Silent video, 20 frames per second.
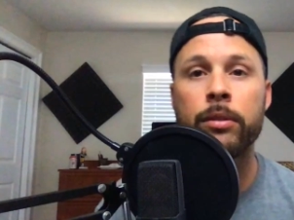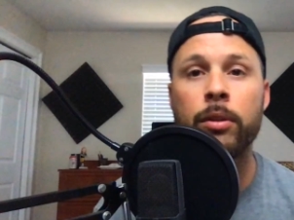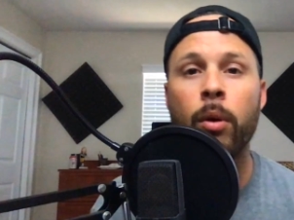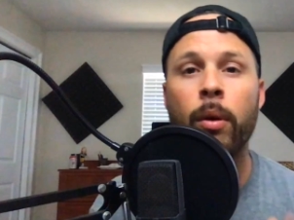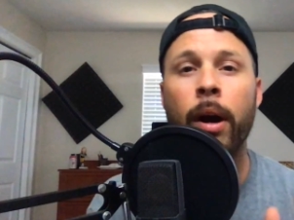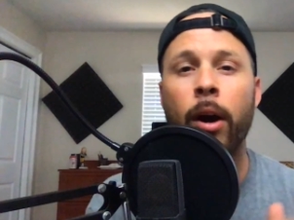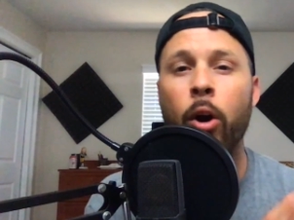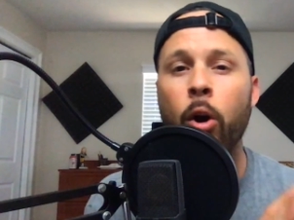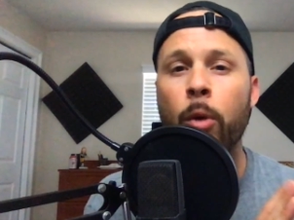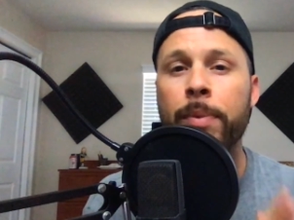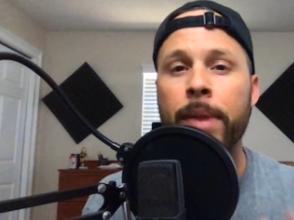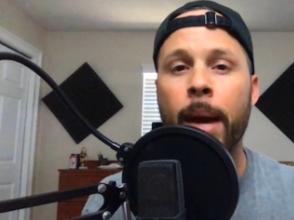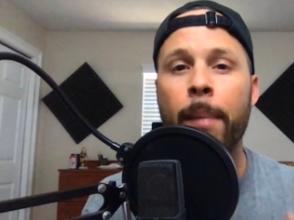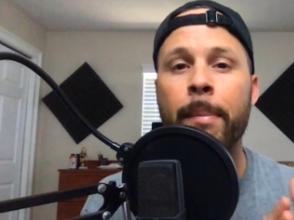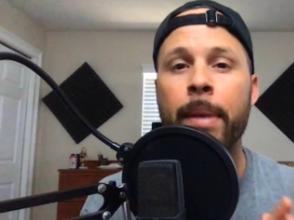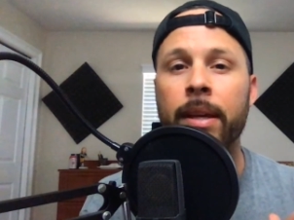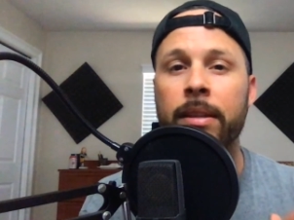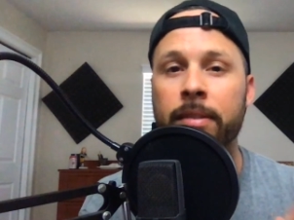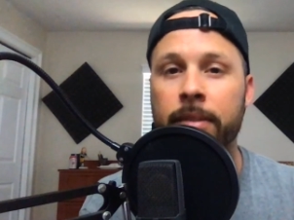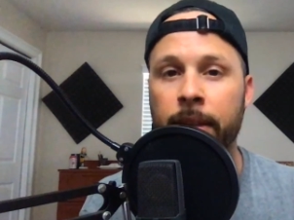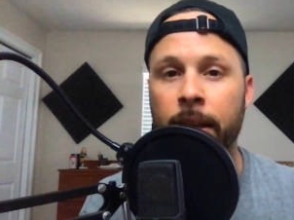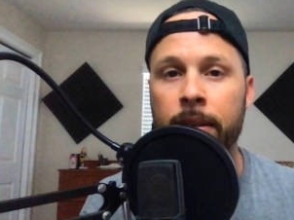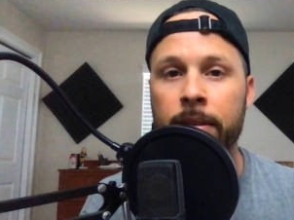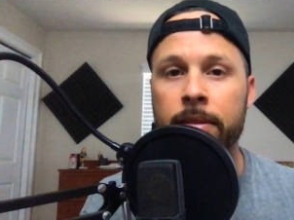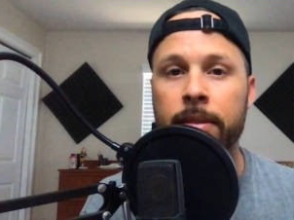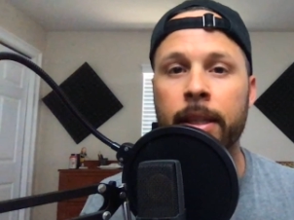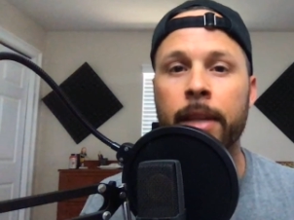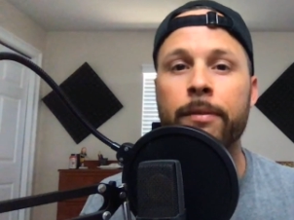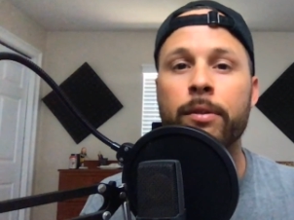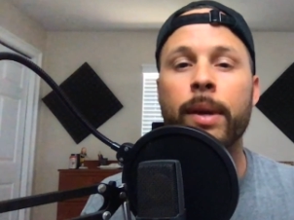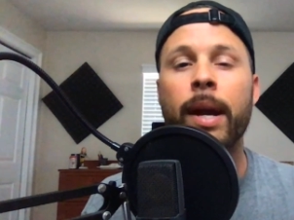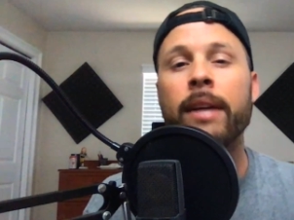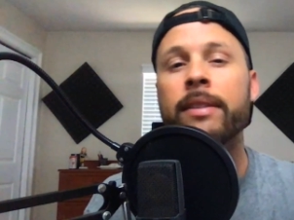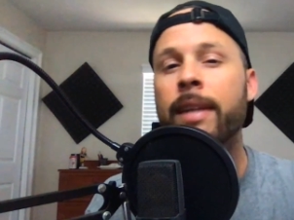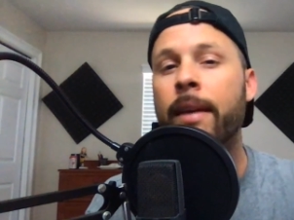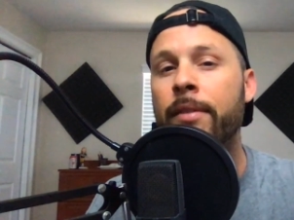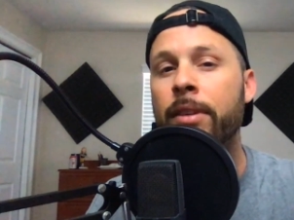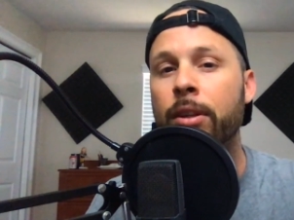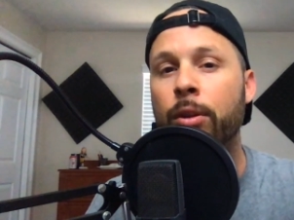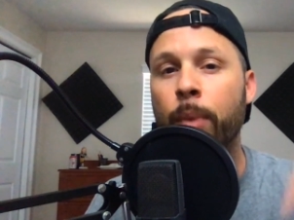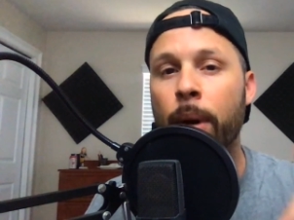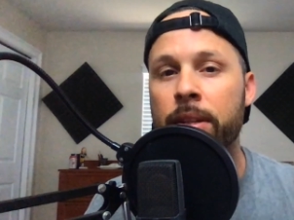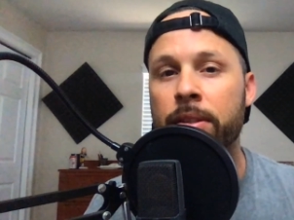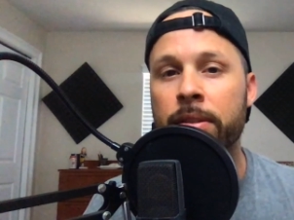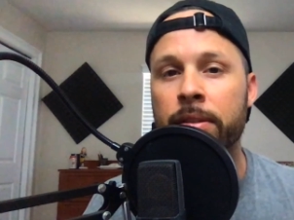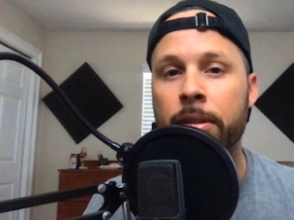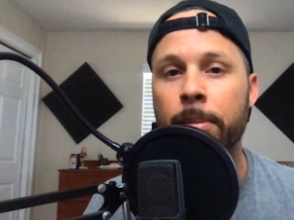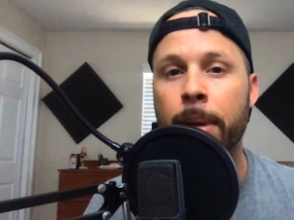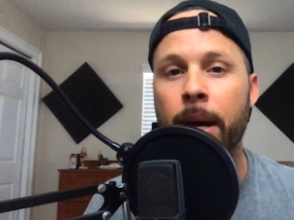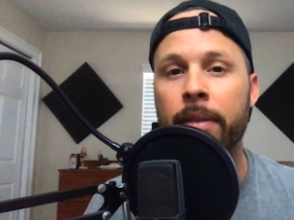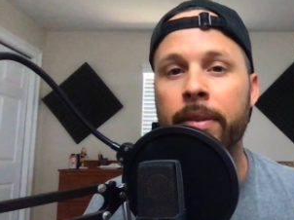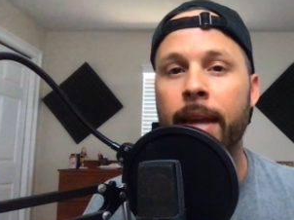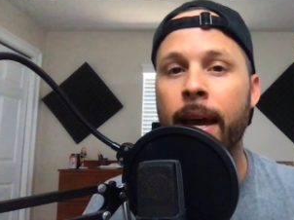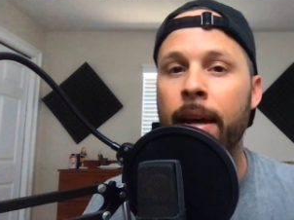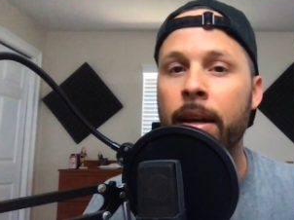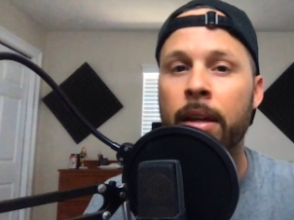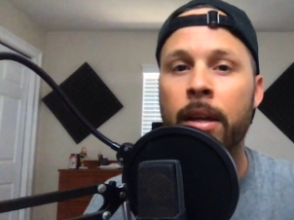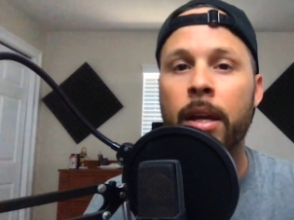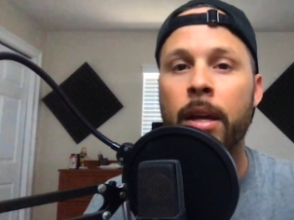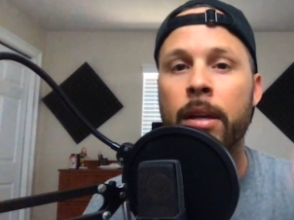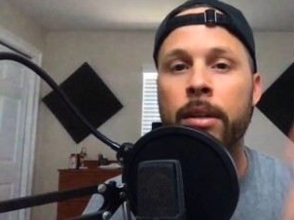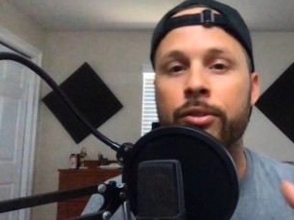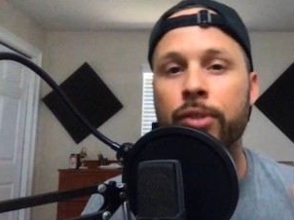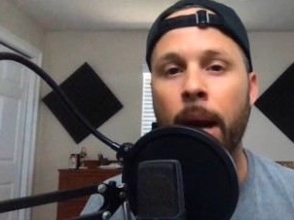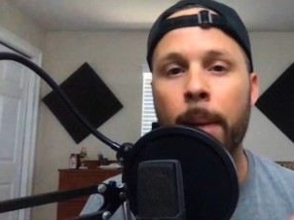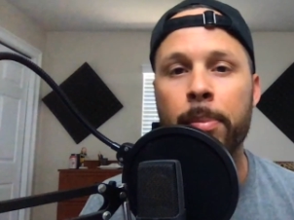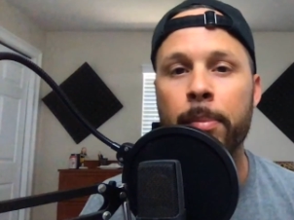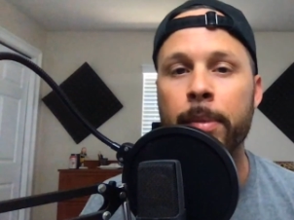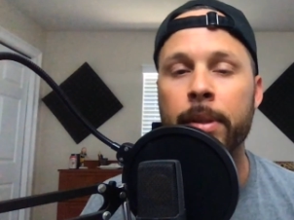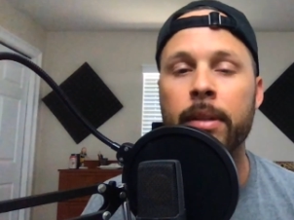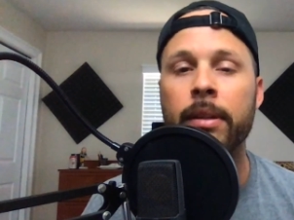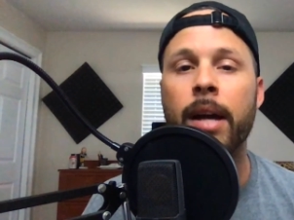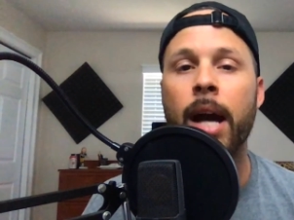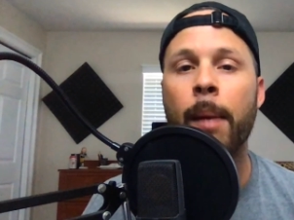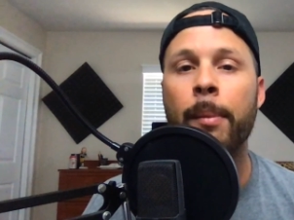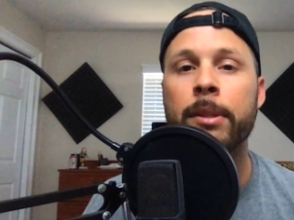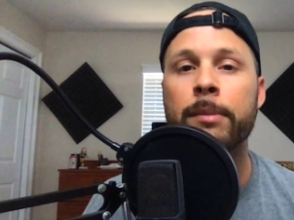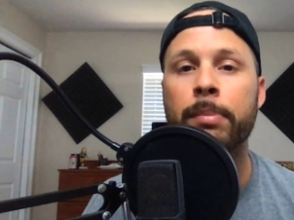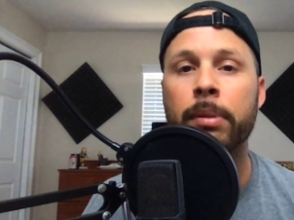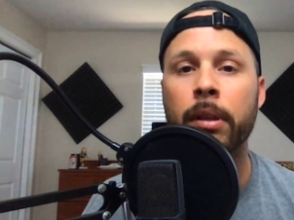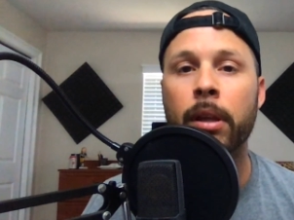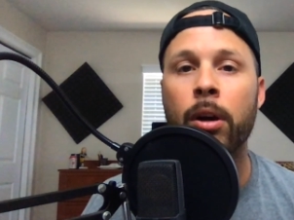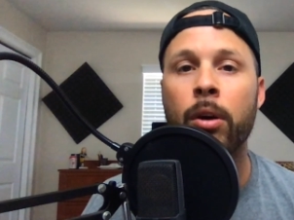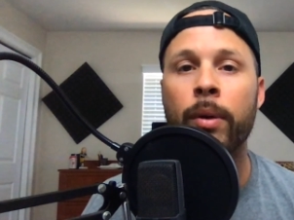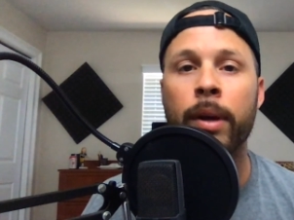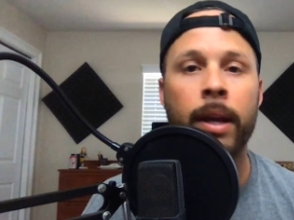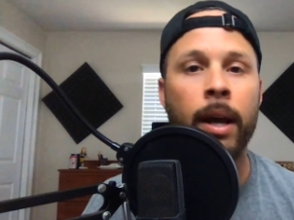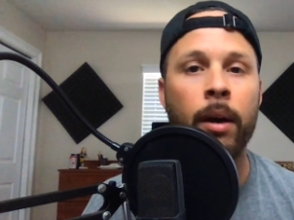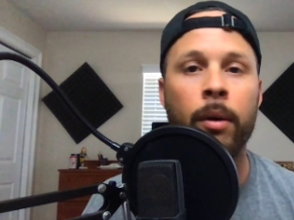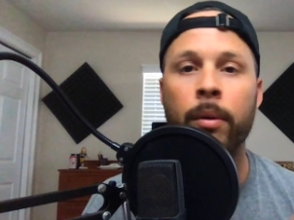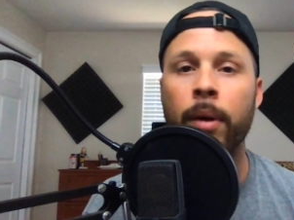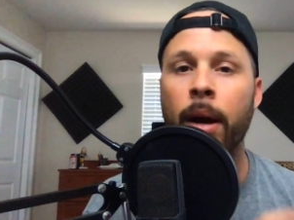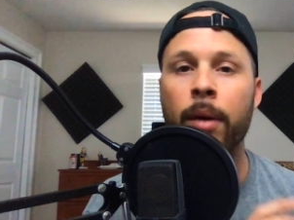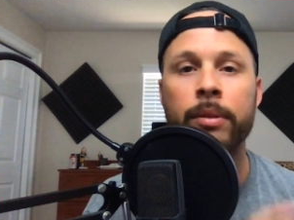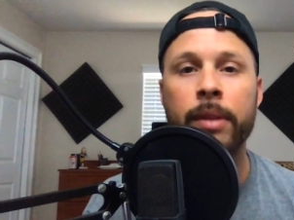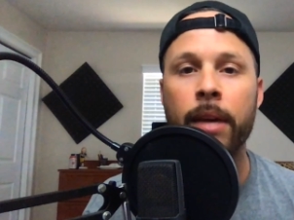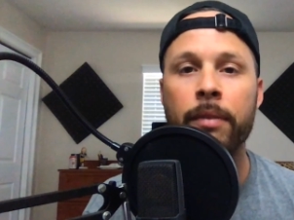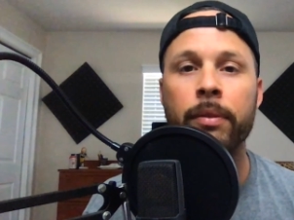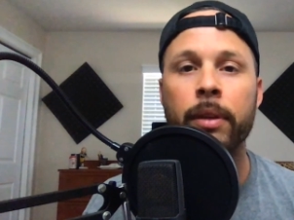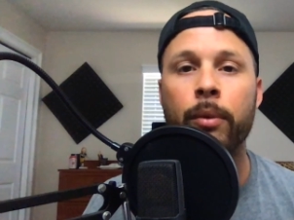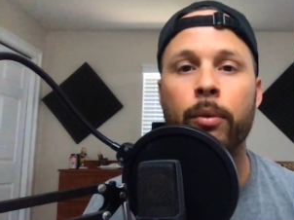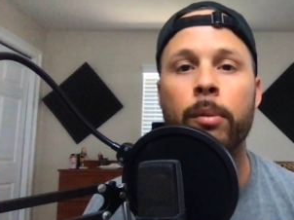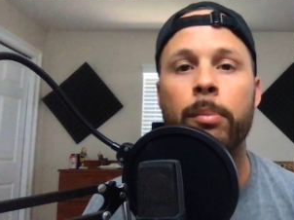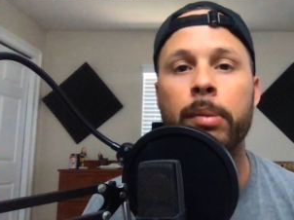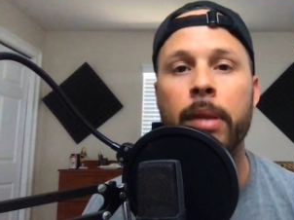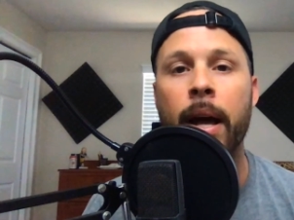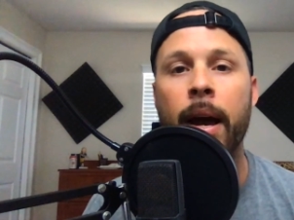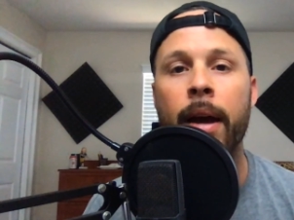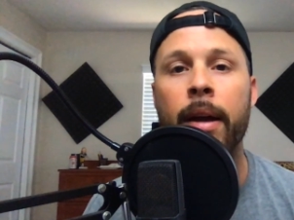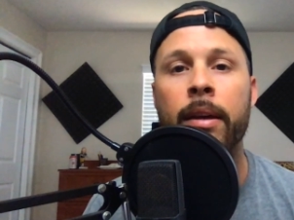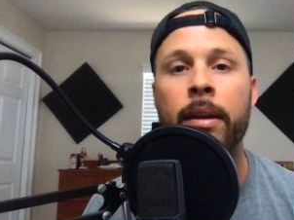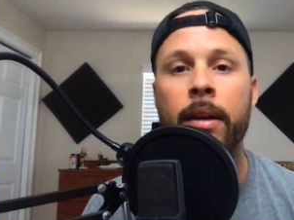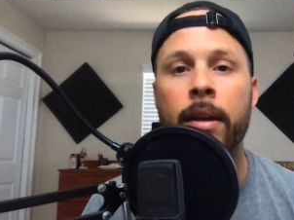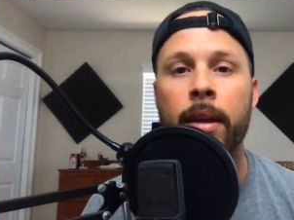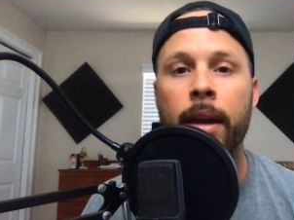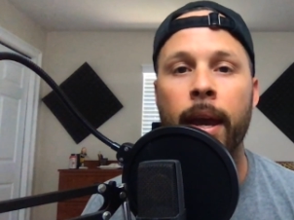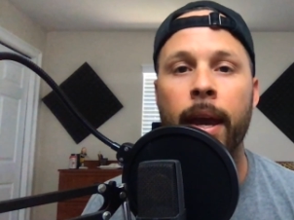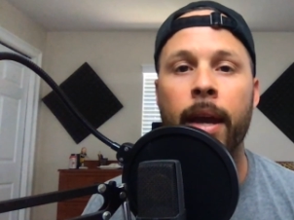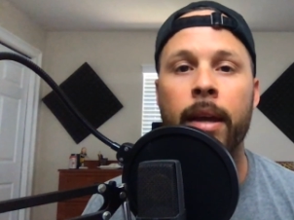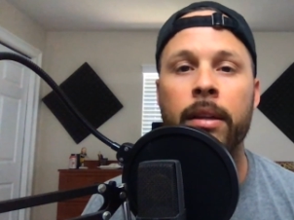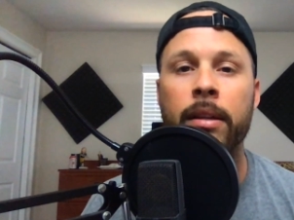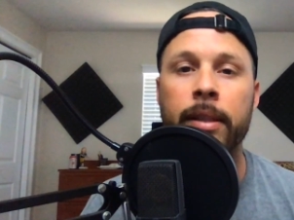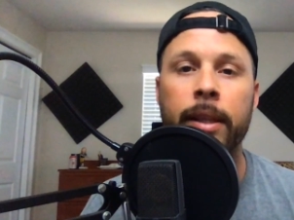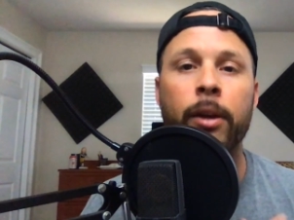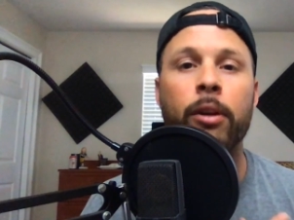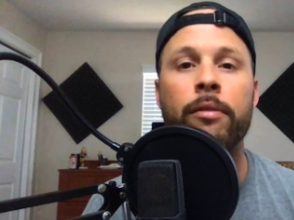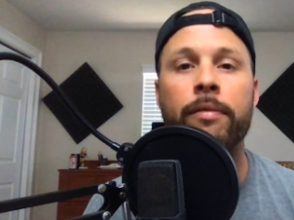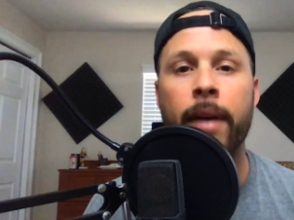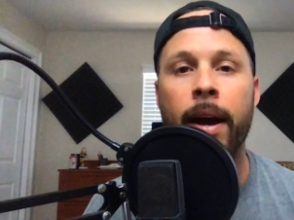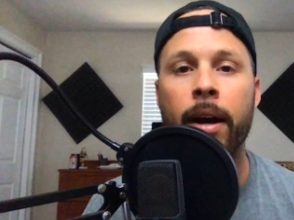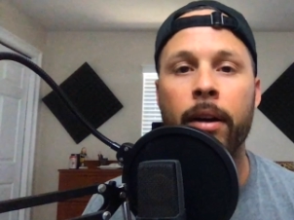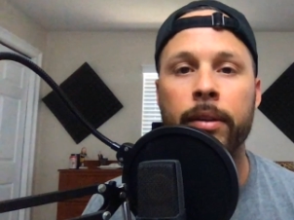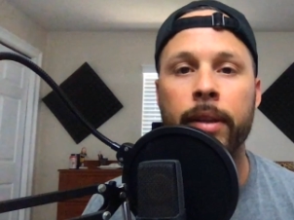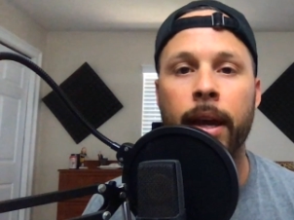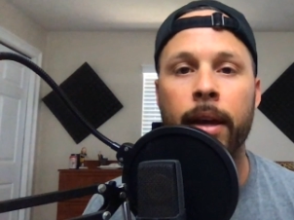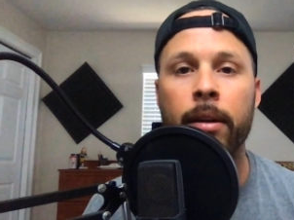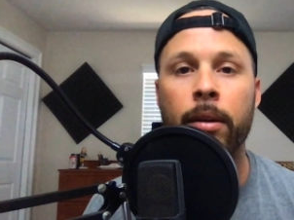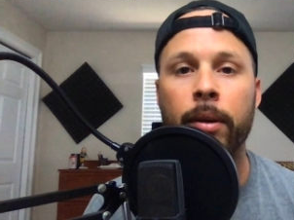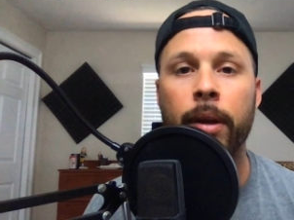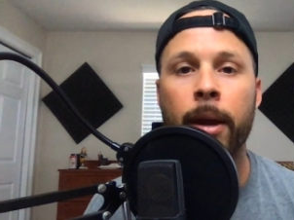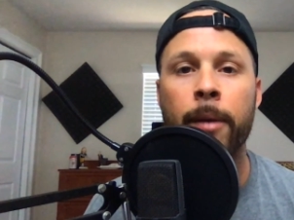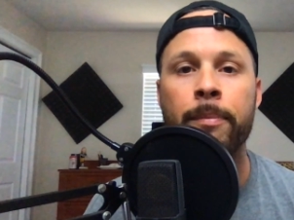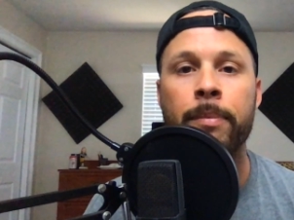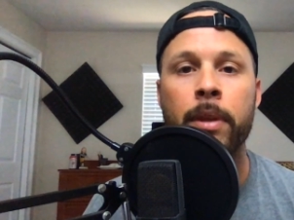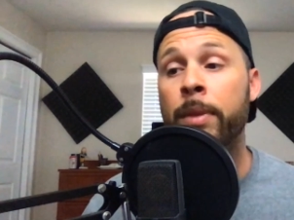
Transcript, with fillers: So I hope that makes sense. And if you guys have any questions about that, drop them in the comments below and I'll, I'll definitely reply and clarify on that. Okay.